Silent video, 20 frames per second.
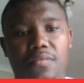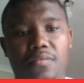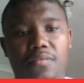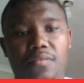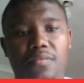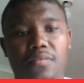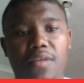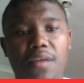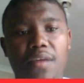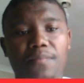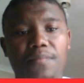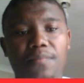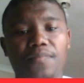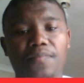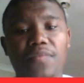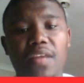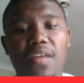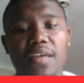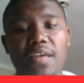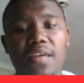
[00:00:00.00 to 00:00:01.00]
Okay,
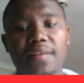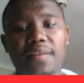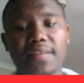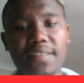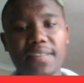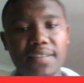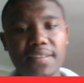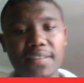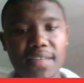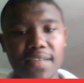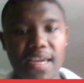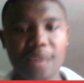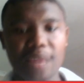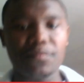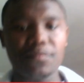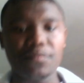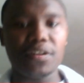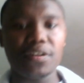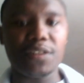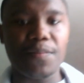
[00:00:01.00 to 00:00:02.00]
this is the
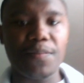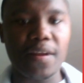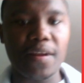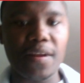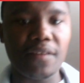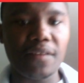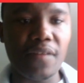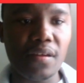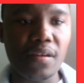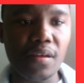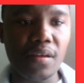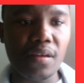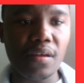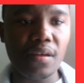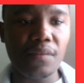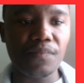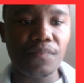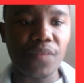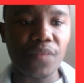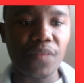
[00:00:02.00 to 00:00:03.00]
Cambridge spring
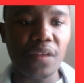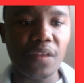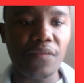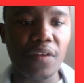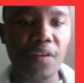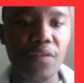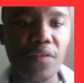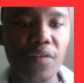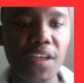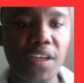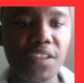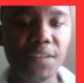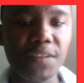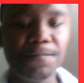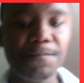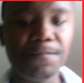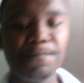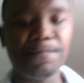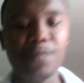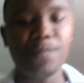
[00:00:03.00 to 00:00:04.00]
variation.
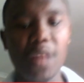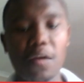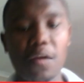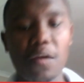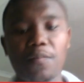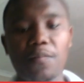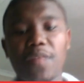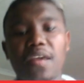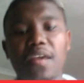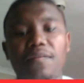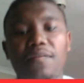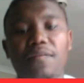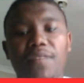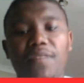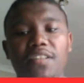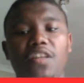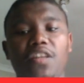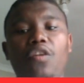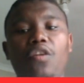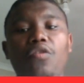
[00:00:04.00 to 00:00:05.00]
Now, there's
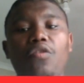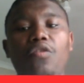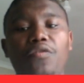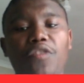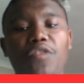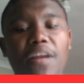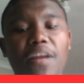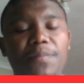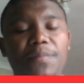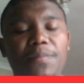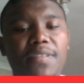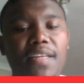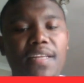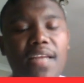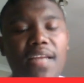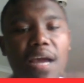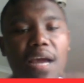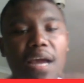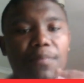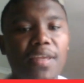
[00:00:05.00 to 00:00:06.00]
a lot of traps that
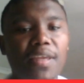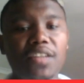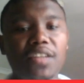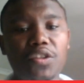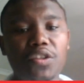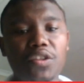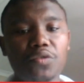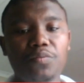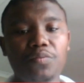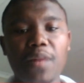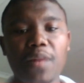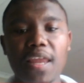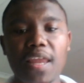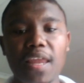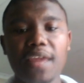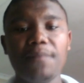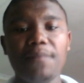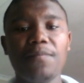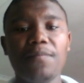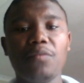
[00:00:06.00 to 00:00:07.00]
come into
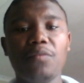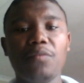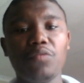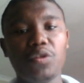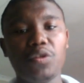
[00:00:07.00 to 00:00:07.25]
play, which we're